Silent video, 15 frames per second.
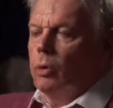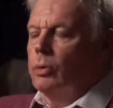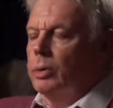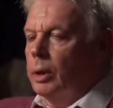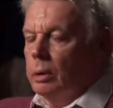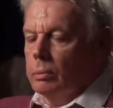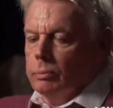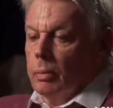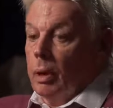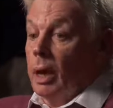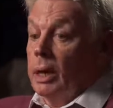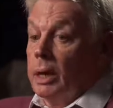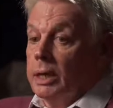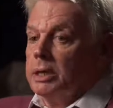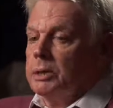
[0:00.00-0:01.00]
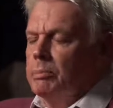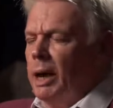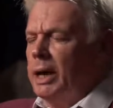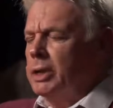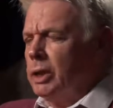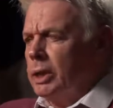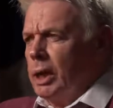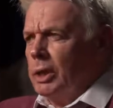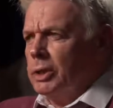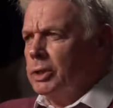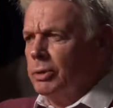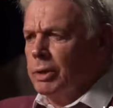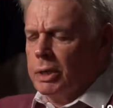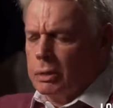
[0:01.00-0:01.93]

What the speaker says: the at least major countries,